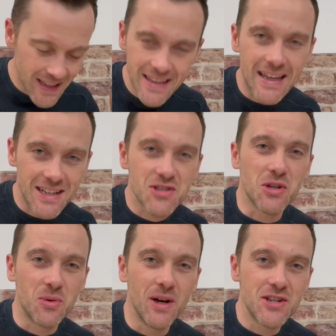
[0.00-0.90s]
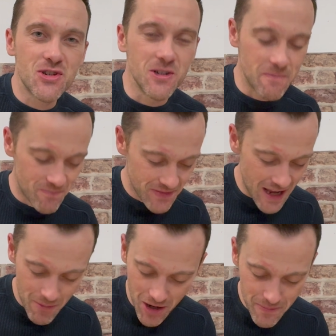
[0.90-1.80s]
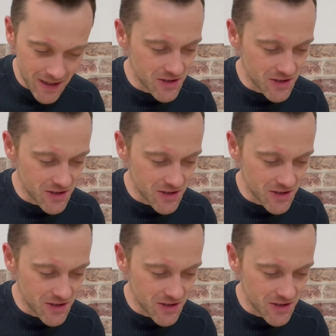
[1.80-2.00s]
That's the question. Am I about